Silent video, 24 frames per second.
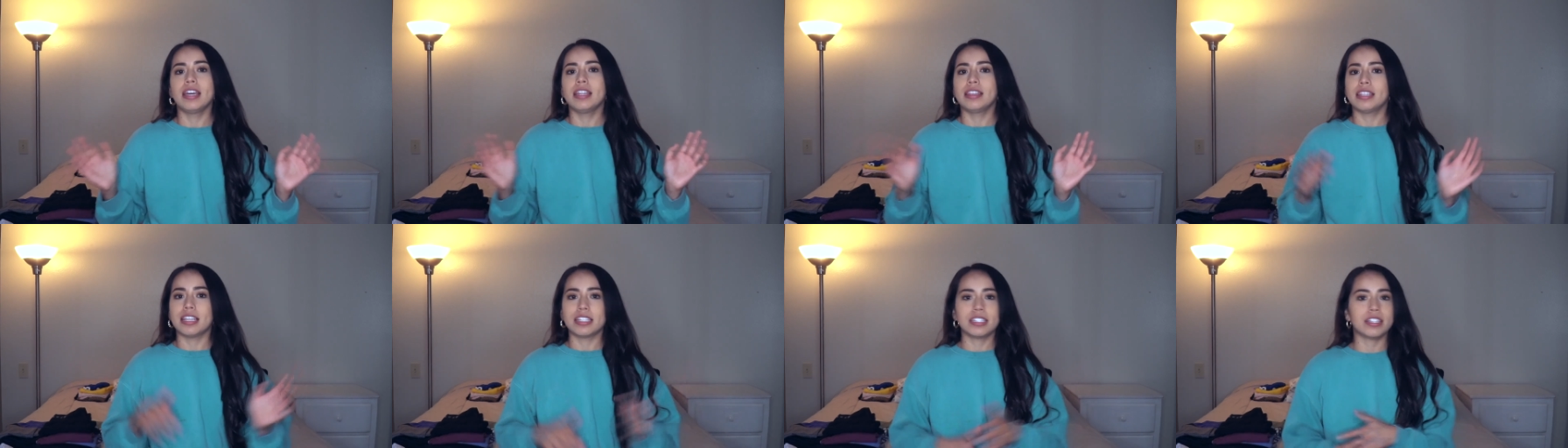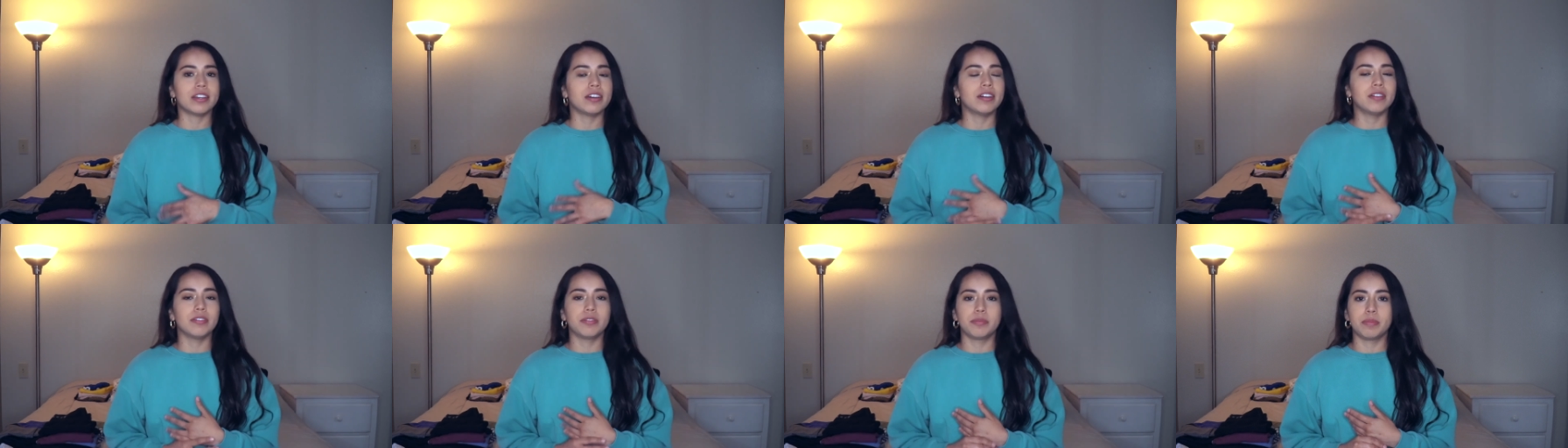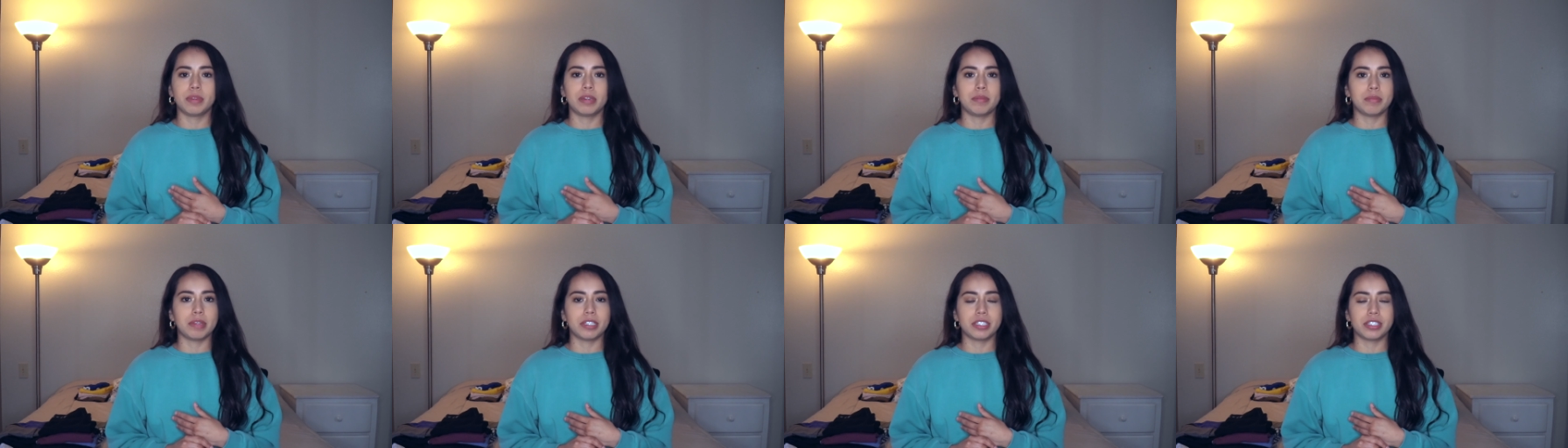That's how
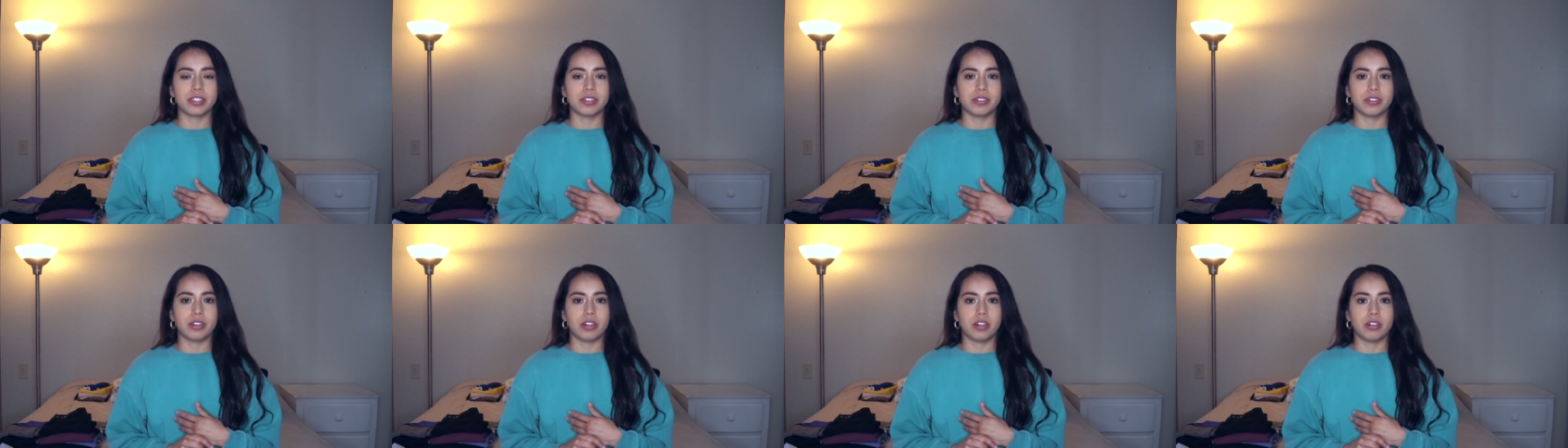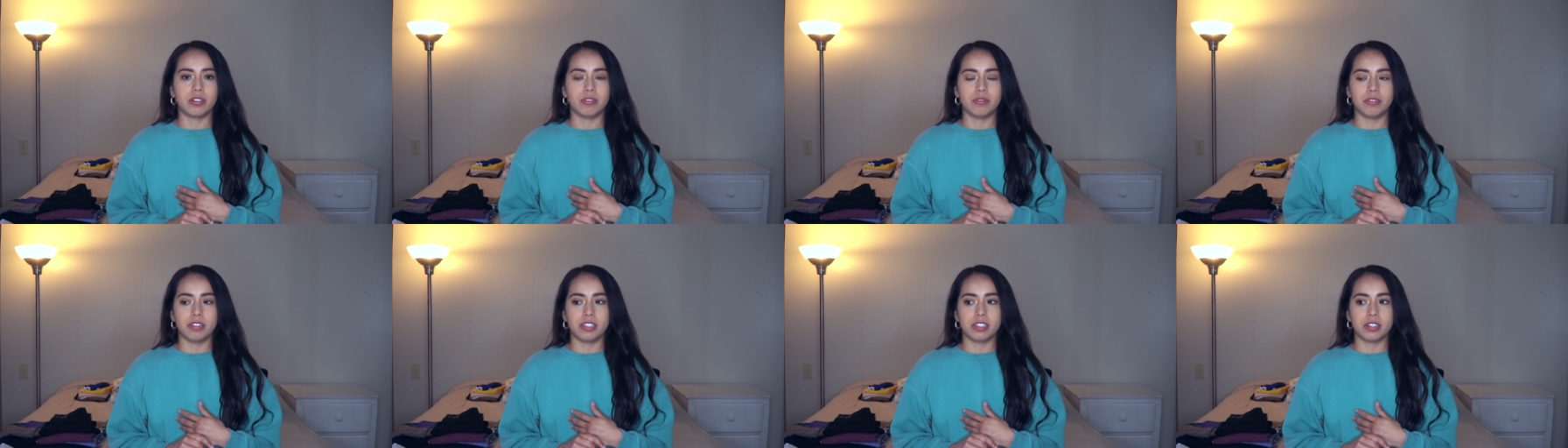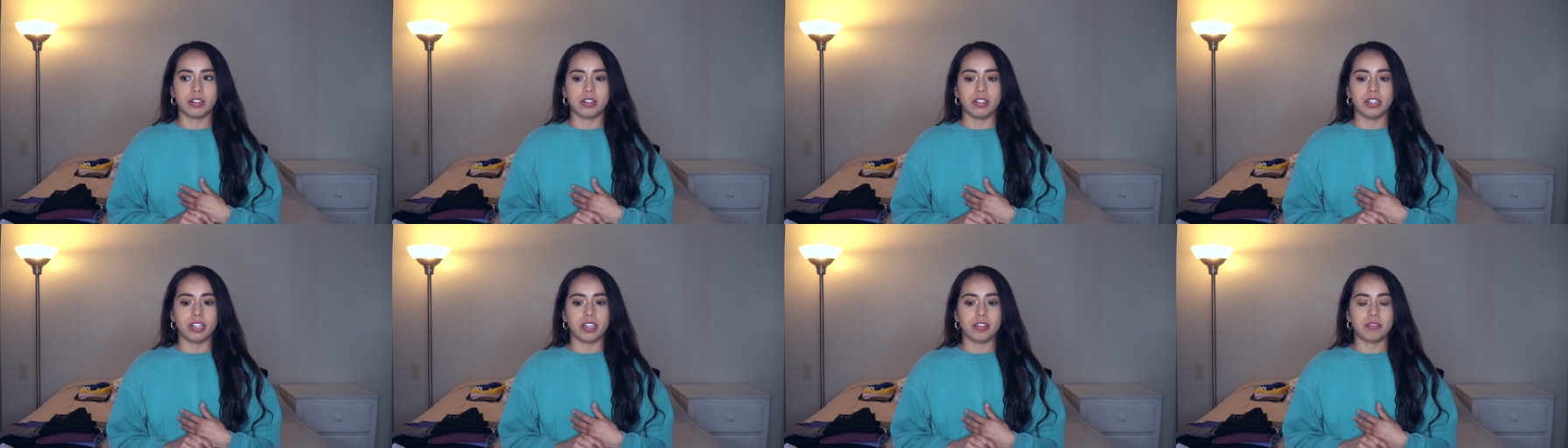me and my sister are, always
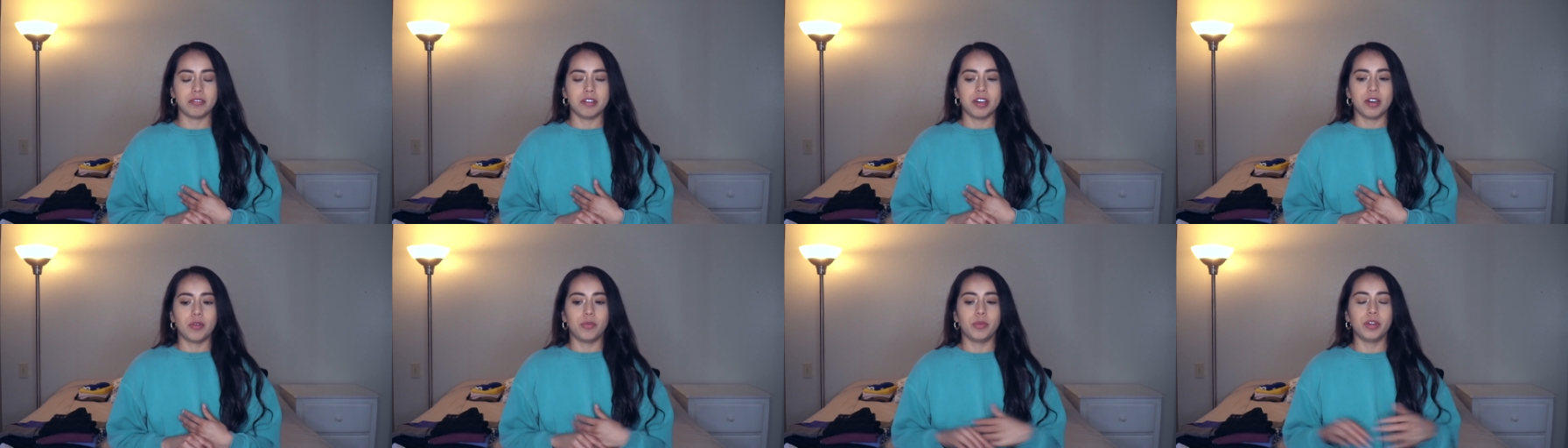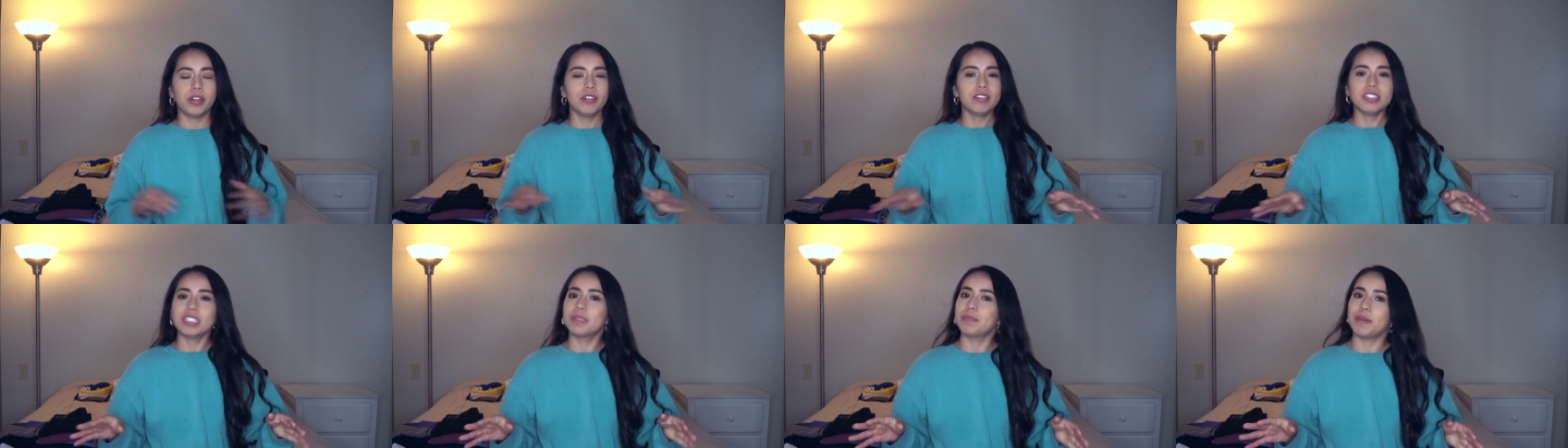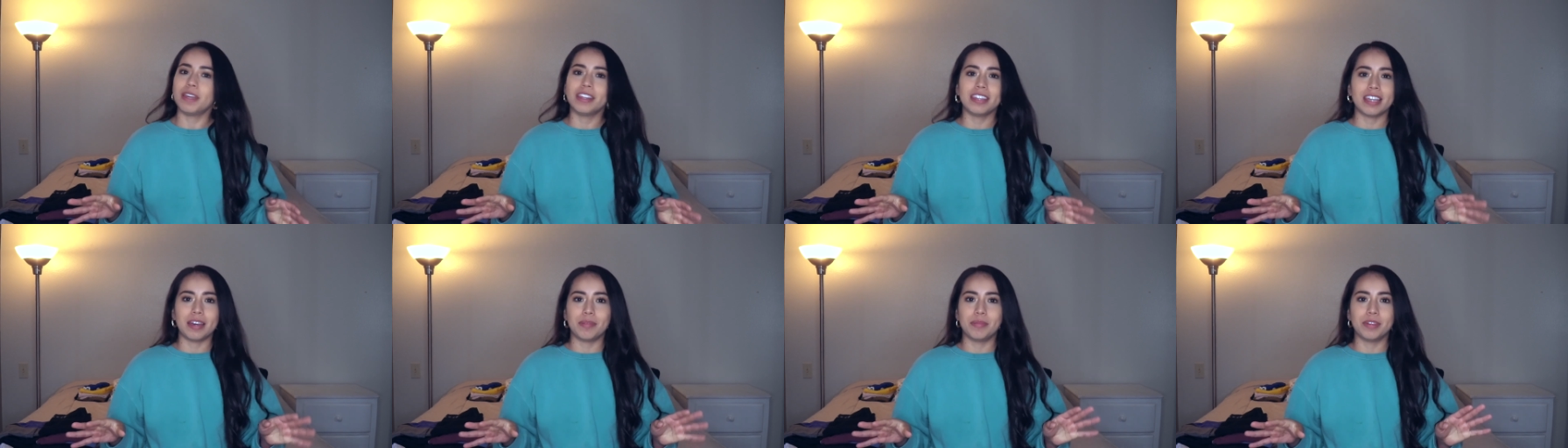are. Like, we don't
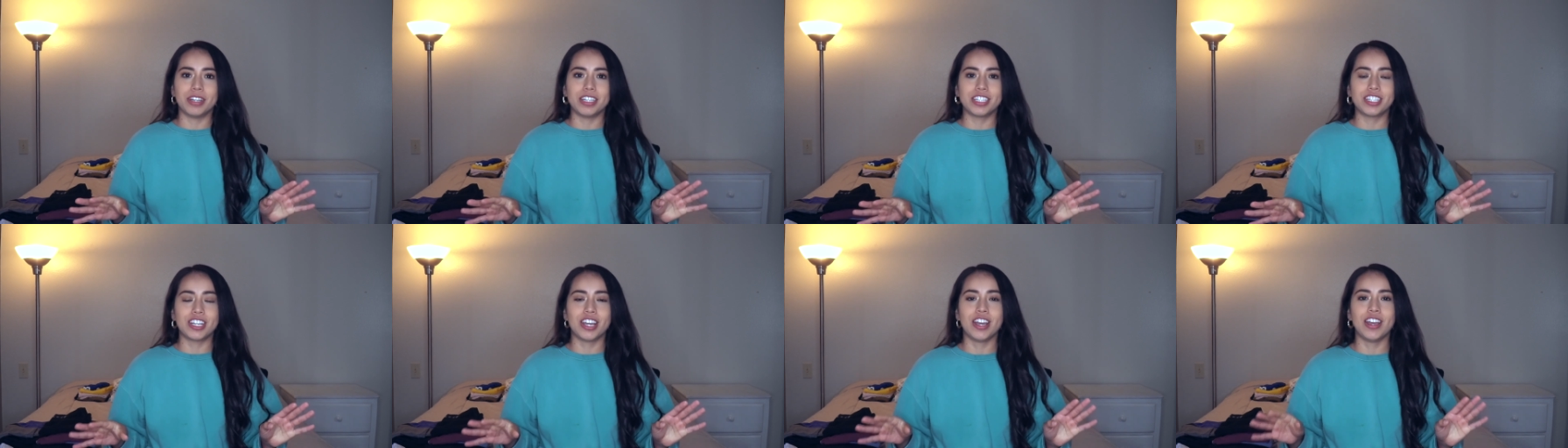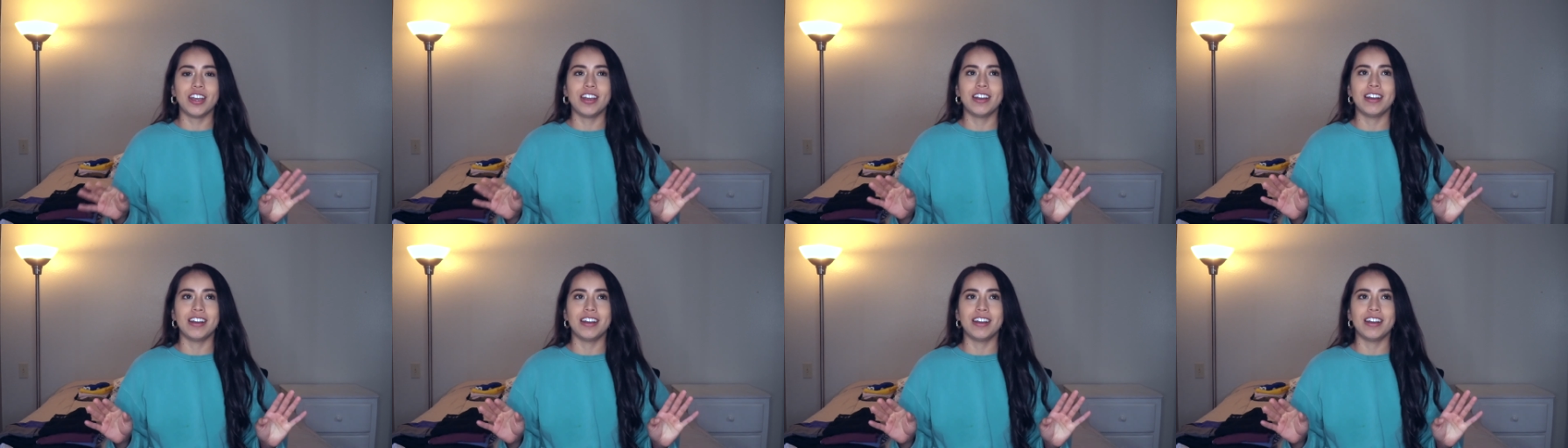spend that much.